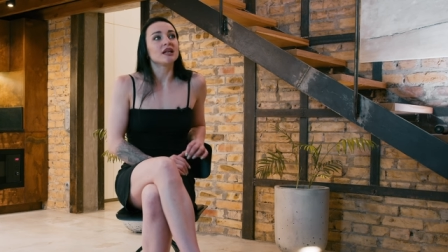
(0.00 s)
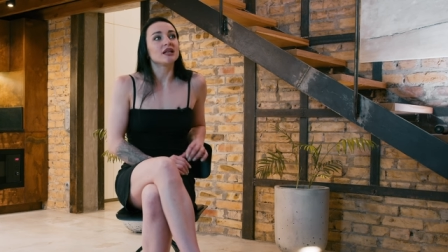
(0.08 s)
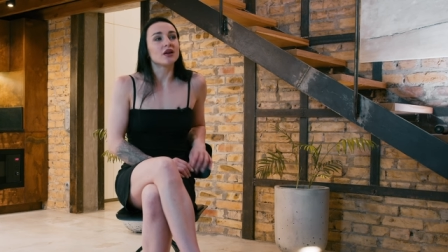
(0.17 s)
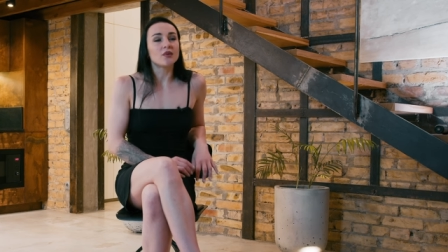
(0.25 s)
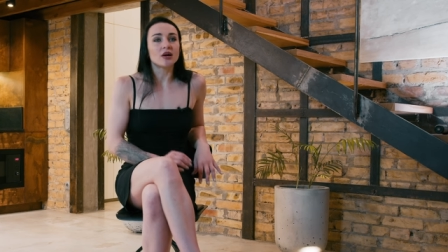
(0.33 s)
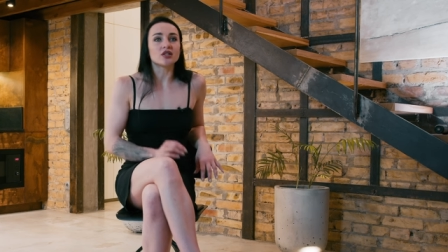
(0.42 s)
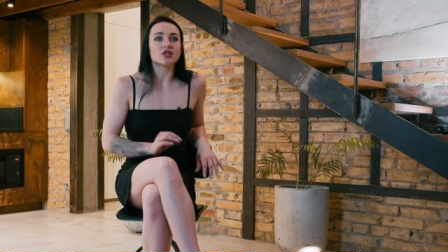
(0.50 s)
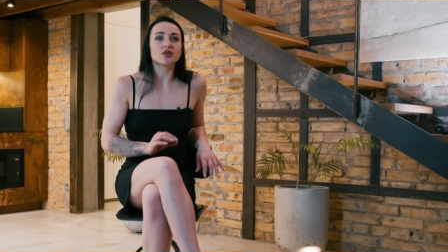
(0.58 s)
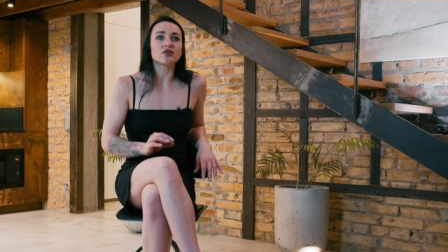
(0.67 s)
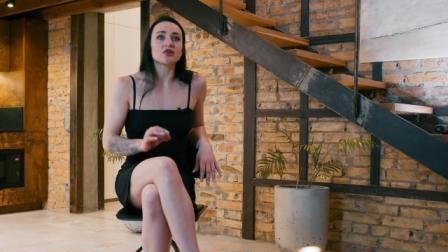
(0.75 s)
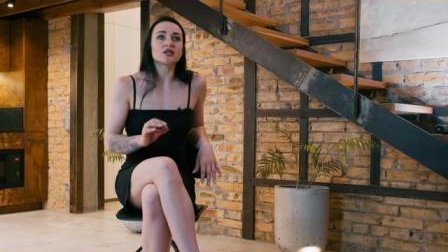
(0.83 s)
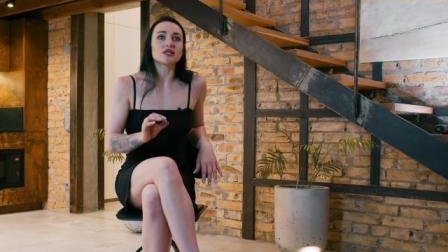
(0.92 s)
You know, my
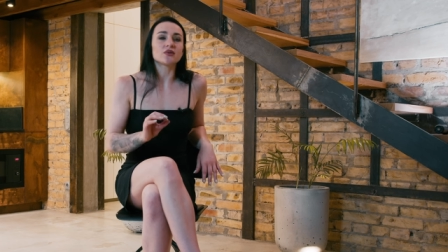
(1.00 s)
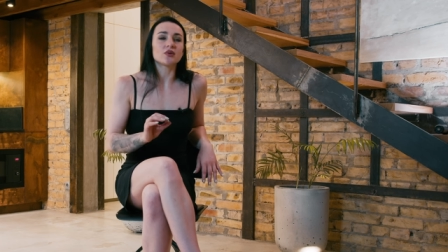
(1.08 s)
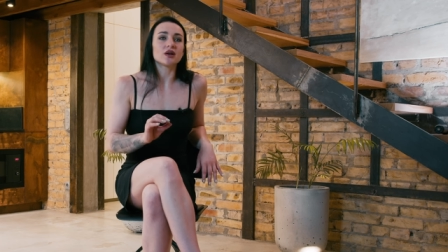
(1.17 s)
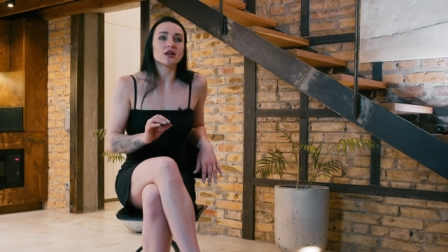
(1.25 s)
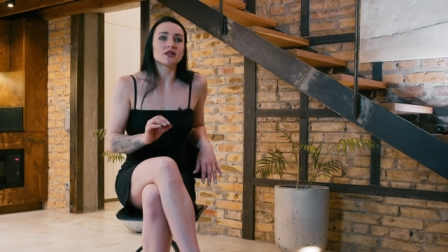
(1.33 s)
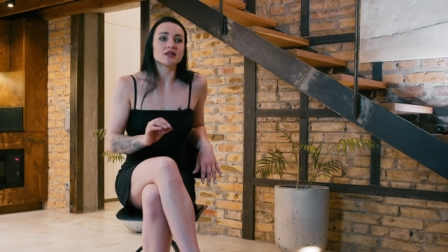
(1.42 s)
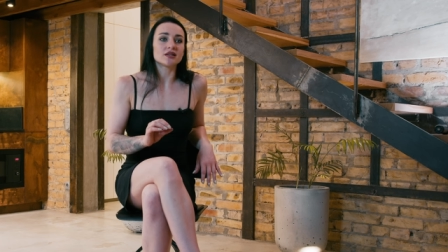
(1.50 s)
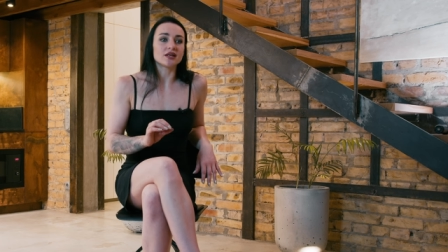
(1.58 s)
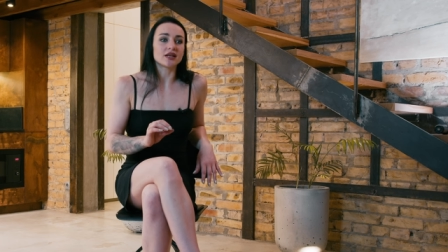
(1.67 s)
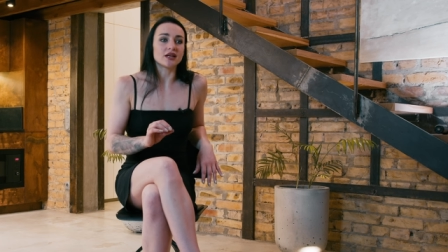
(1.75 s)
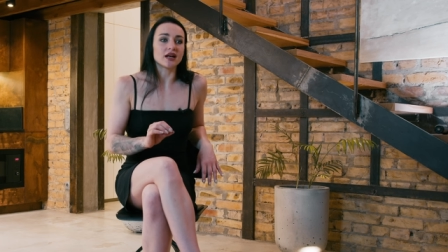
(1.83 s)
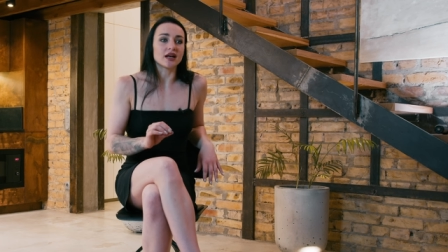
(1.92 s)
shoulders was
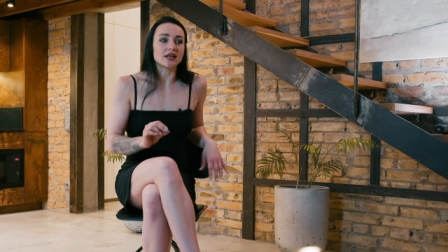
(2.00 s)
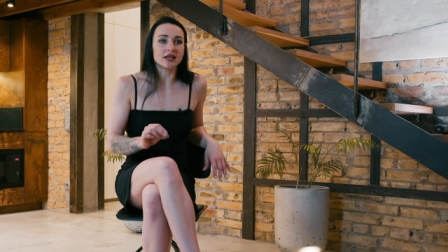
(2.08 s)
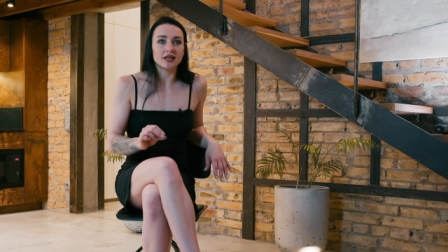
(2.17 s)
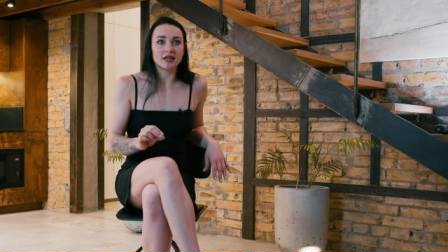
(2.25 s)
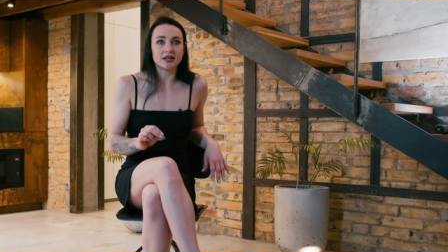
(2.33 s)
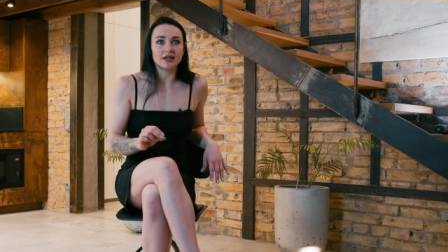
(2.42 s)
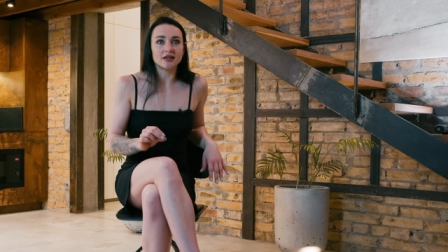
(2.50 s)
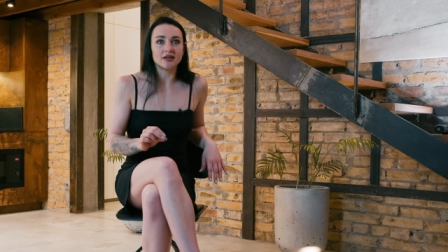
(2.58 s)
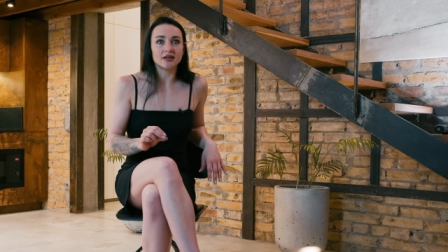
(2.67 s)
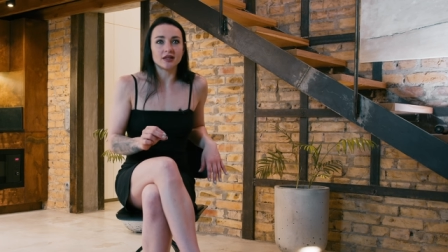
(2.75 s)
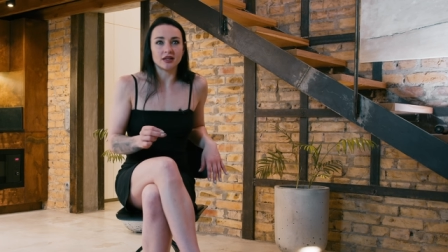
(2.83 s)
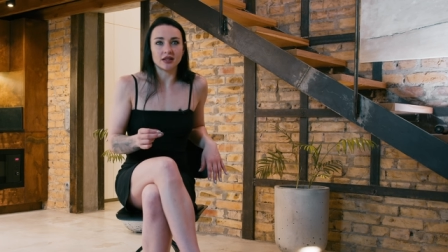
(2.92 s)
healing,
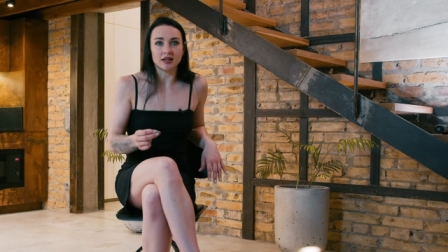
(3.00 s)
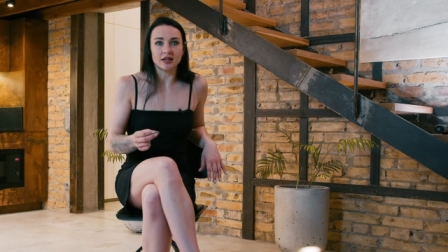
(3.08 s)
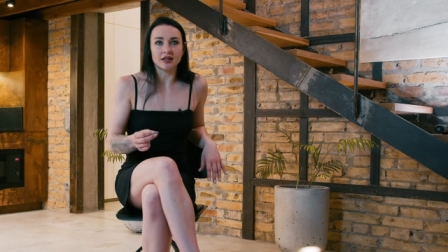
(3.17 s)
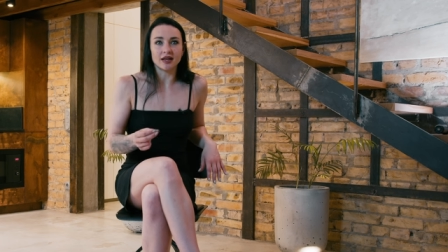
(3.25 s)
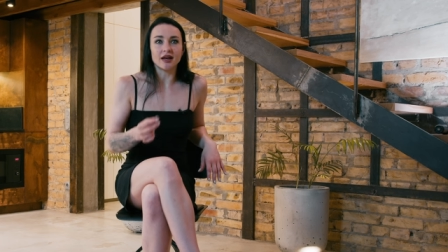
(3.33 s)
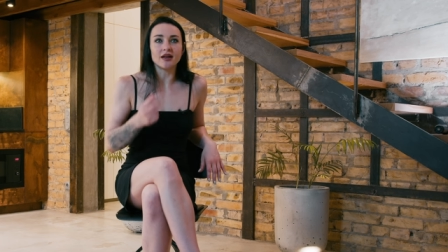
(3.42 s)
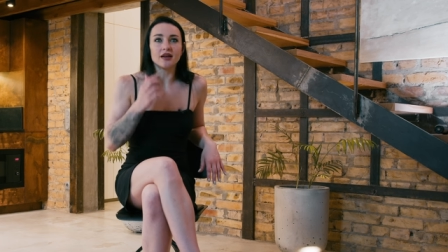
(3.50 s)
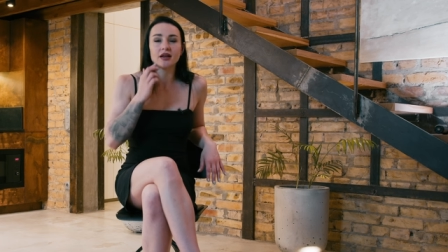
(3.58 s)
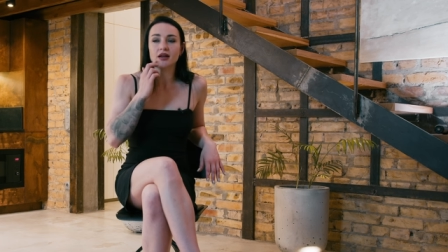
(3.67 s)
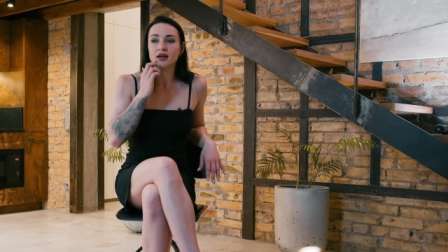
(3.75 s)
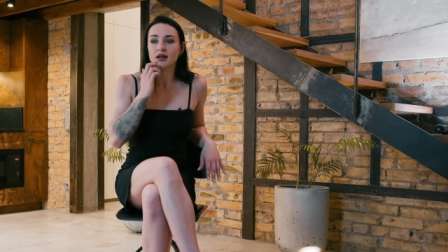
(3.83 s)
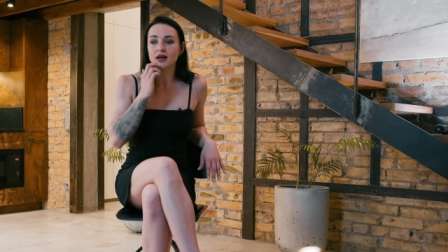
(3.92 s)

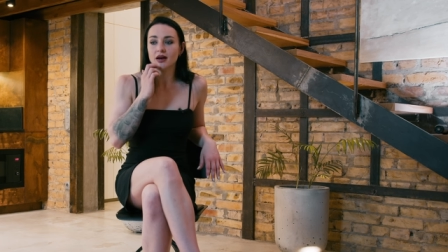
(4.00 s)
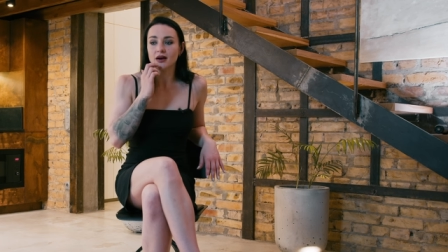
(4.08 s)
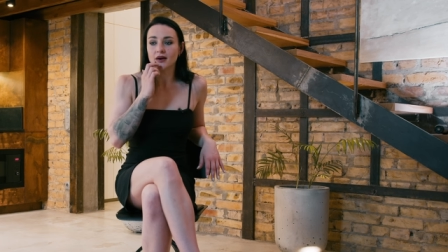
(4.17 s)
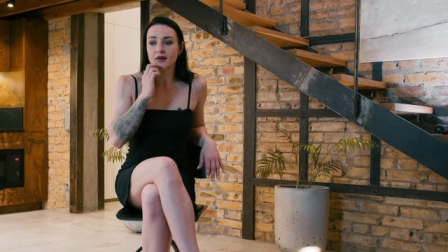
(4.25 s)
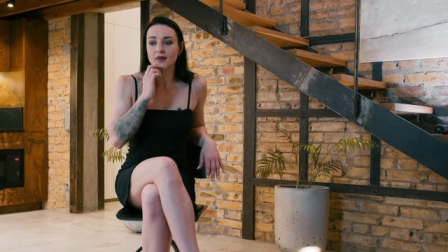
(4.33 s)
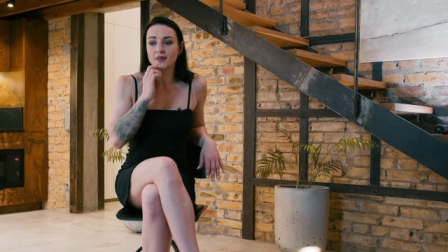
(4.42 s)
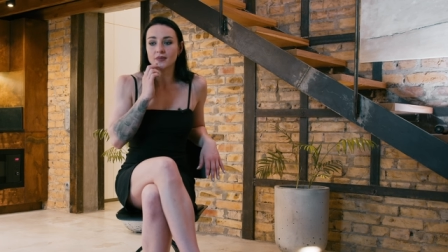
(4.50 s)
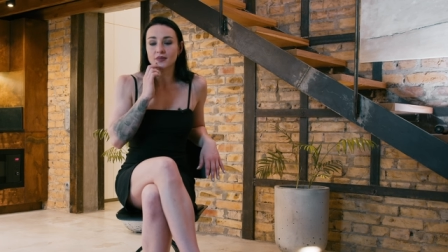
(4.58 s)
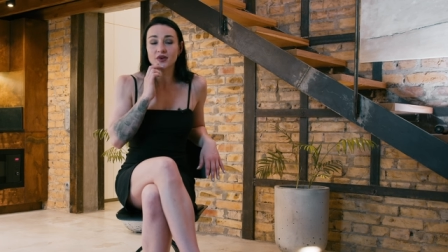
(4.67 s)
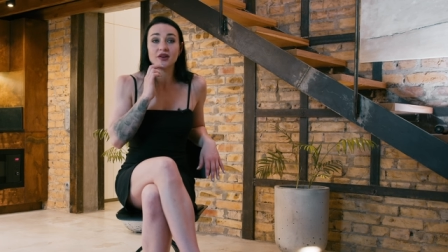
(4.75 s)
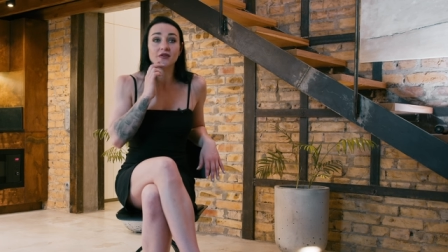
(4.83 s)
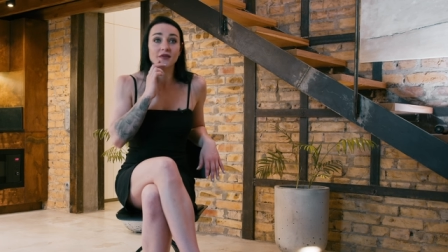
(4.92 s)
yeah,
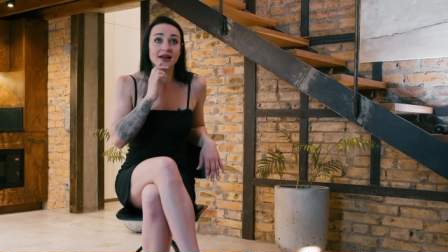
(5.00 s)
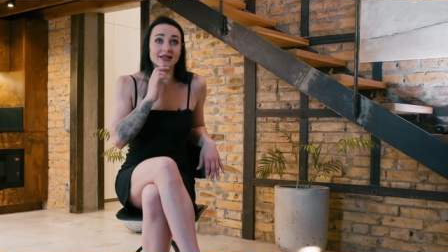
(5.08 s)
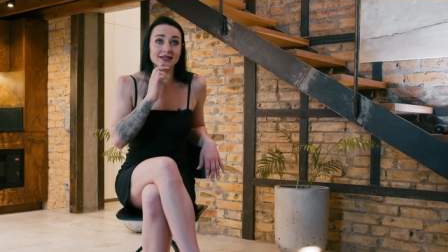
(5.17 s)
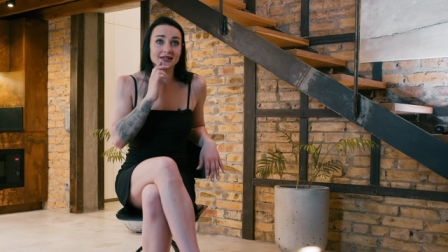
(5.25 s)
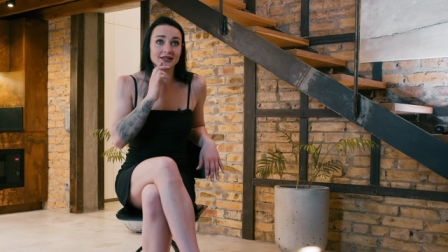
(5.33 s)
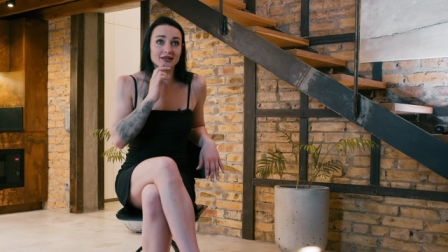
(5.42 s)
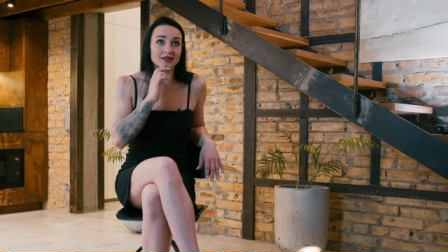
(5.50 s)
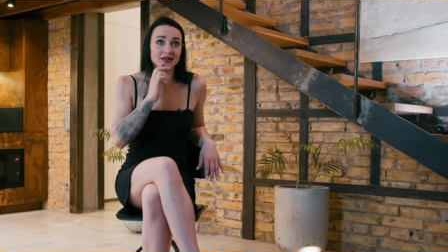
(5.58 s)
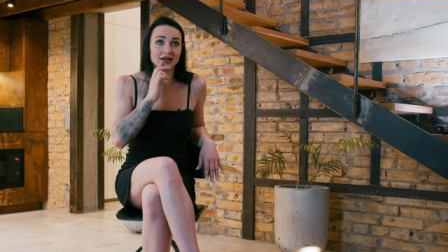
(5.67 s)
pretty fast.